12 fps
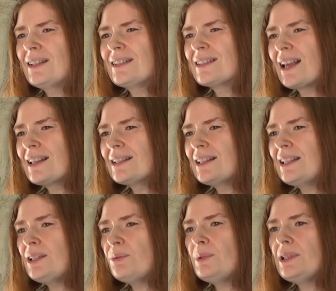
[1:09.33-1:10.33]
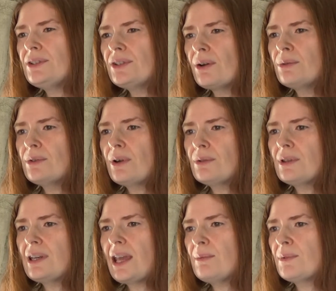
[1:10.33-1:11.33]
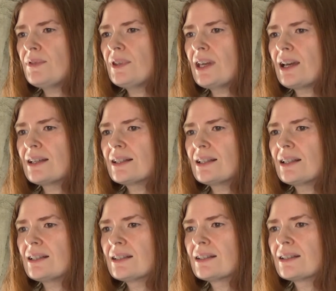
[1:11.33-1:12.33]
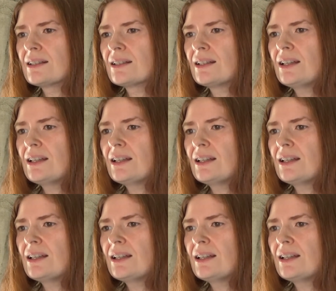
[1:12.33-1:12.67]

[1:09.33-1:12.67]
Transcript: Sadly, we don't know the name of the artist.